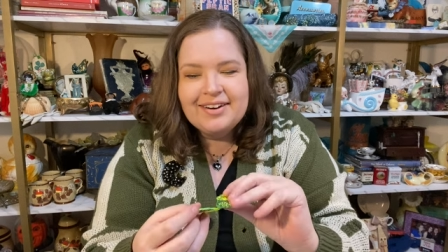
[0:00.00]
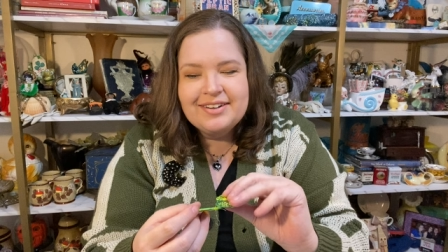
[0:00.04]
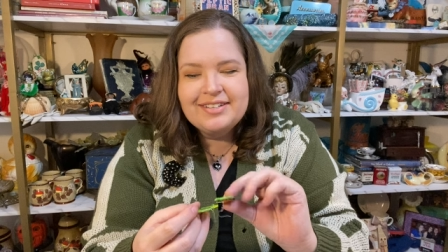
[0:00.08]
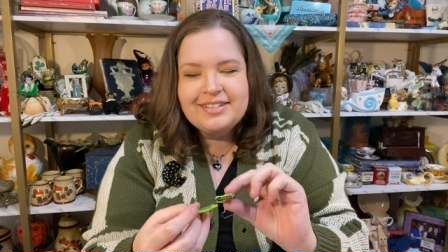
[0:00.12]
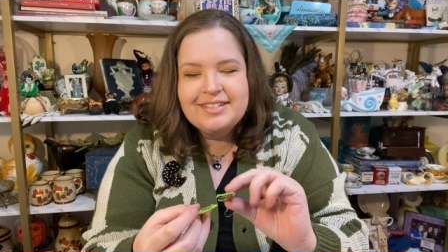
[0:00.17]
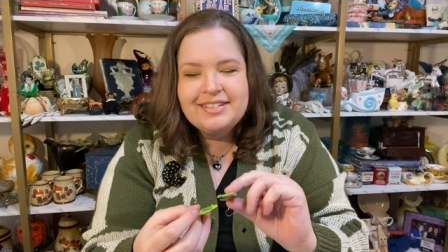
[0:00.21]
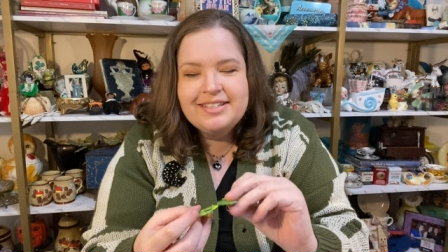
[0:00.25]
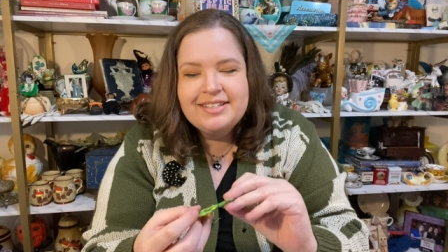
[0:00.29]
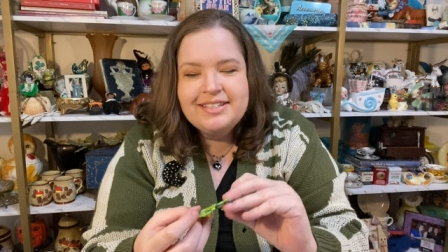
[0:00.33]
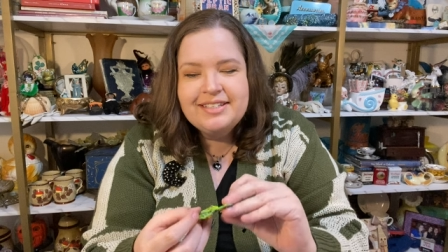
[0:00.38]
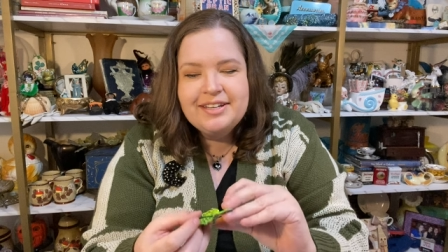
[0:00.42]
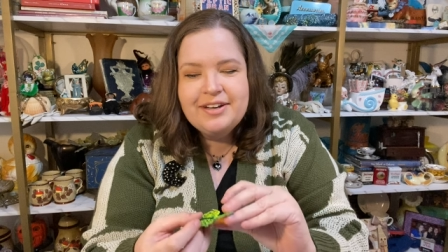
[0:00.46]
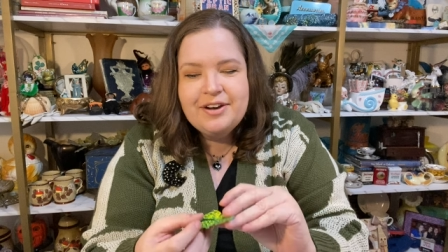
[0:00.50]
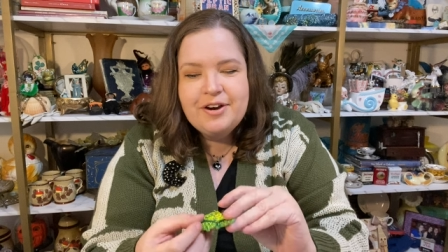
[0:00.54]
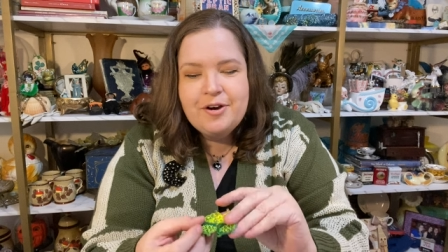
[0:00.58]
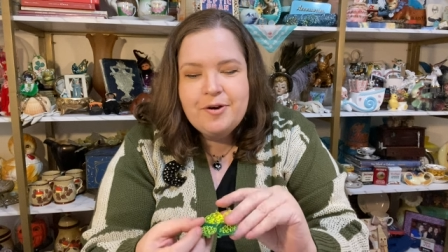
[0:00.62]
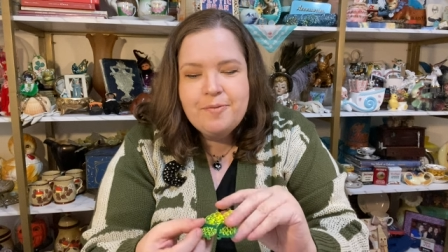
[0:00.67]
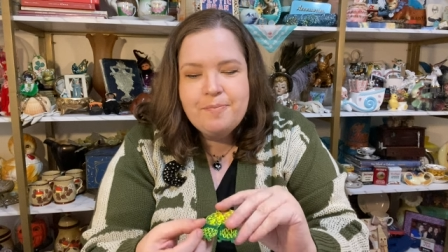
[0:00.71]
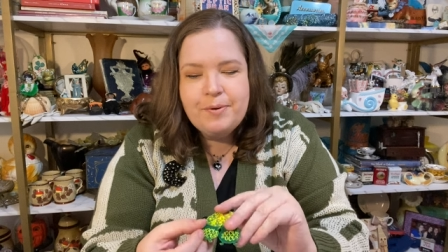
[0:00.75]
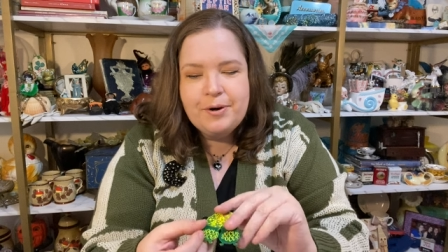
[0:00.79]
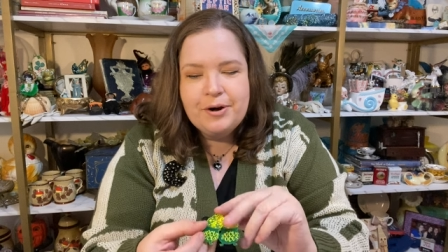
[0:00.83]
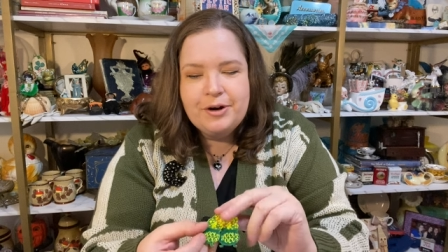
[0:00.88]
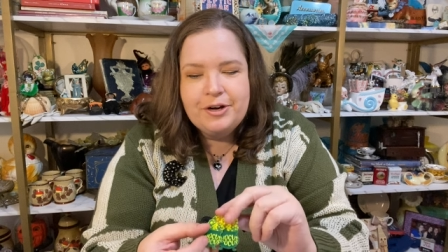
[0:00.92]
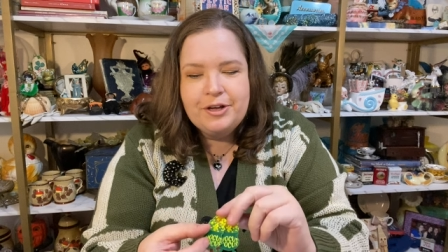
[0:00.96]

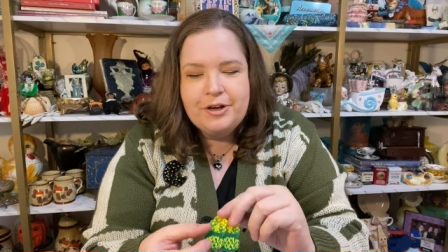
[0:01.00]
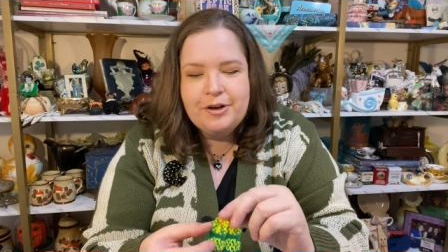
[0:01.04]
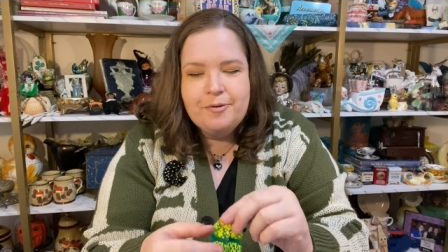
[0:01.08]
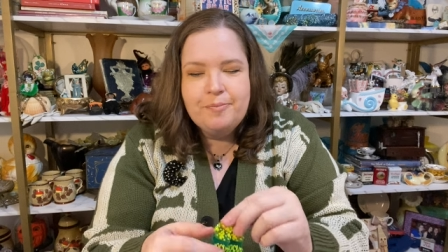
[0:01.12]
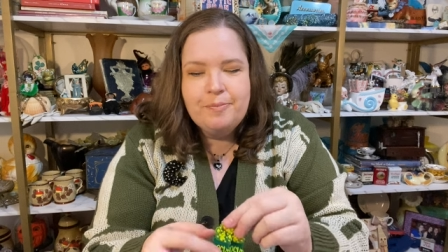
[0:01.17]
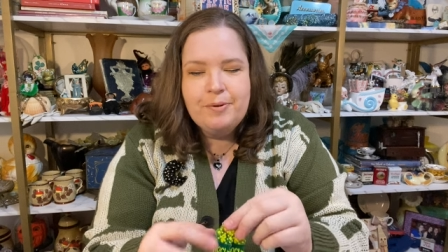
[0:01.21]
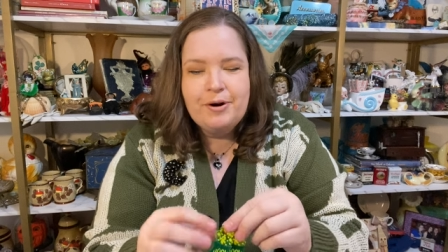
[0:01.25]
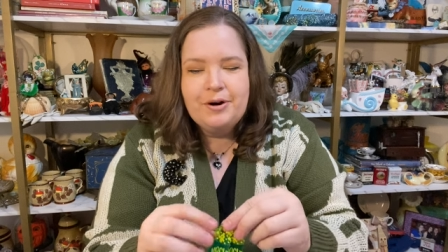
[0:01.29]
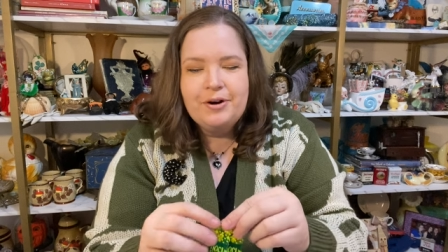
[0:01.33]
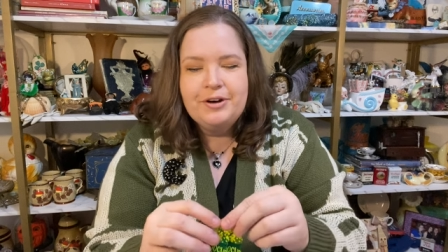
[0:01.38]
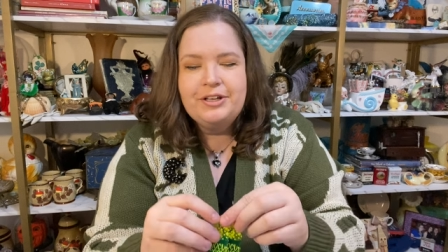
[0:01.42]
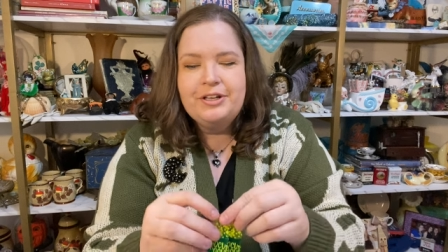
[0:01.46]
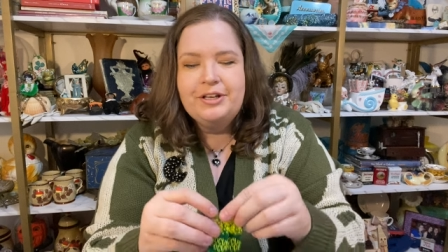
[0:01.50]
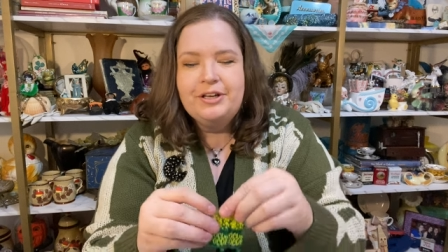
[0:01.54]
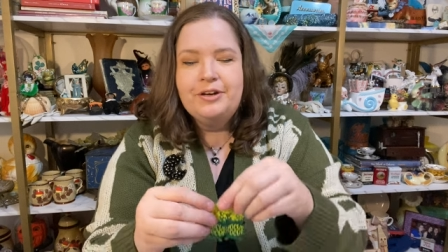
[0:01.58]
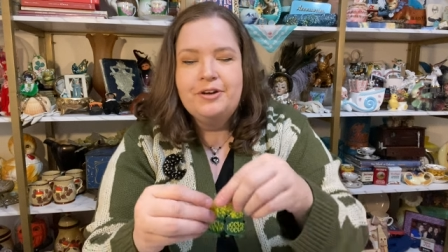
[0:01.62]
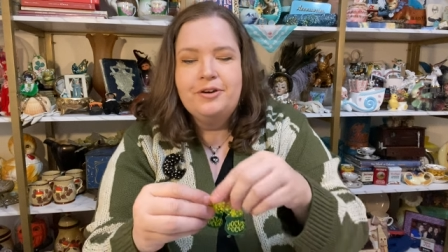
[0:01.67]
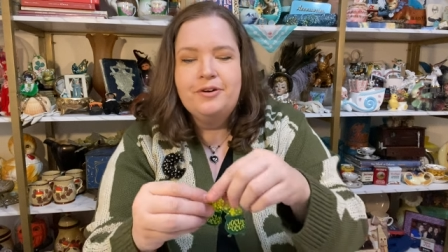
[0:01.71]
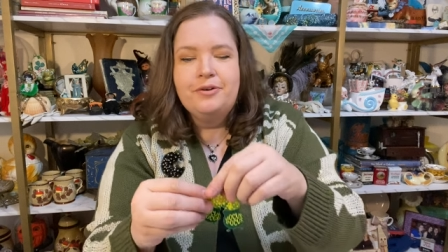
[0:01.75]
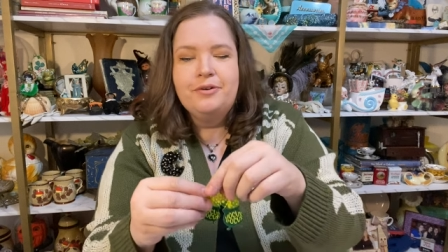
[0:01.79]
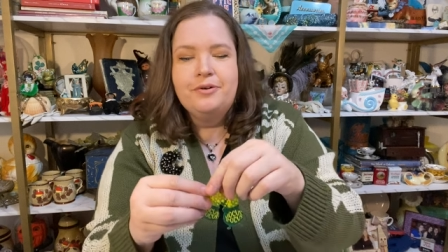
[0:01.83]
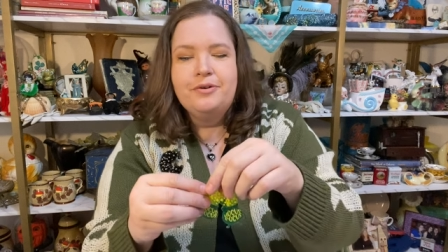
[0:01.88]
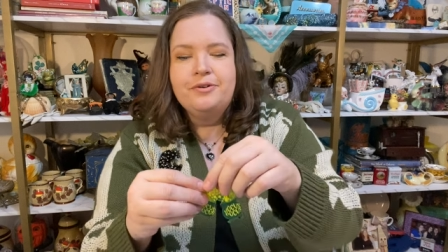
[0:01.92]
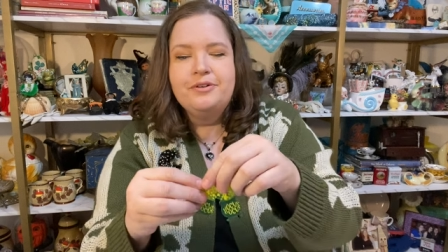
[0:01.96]
super duper
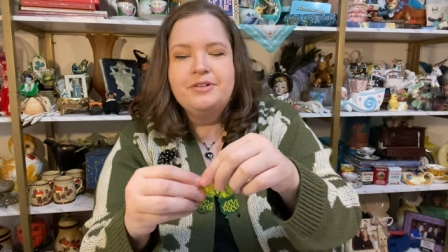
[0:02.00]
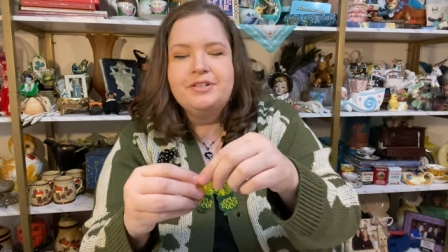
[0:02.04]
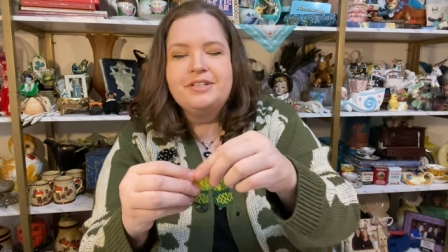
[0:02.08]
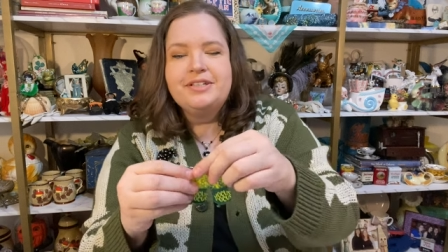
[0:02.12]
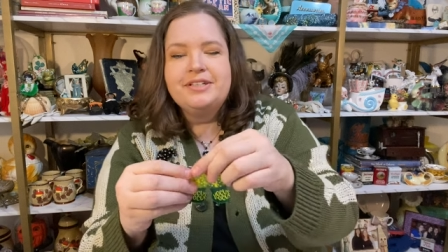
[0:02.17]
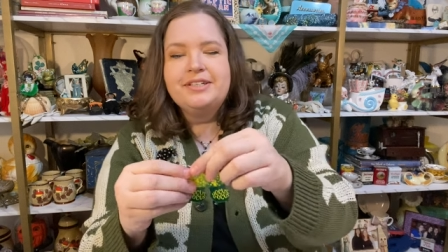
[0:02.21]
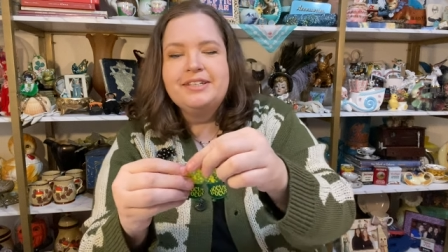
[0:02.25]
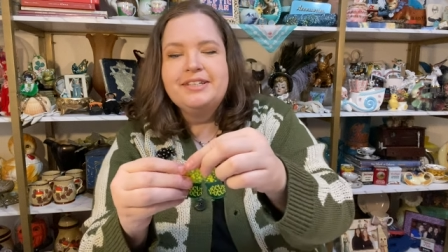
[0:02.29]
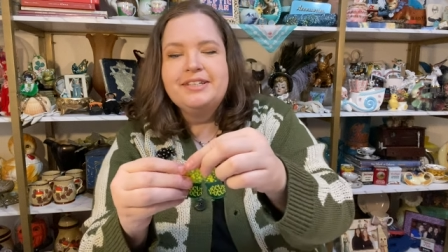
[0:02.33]
cute.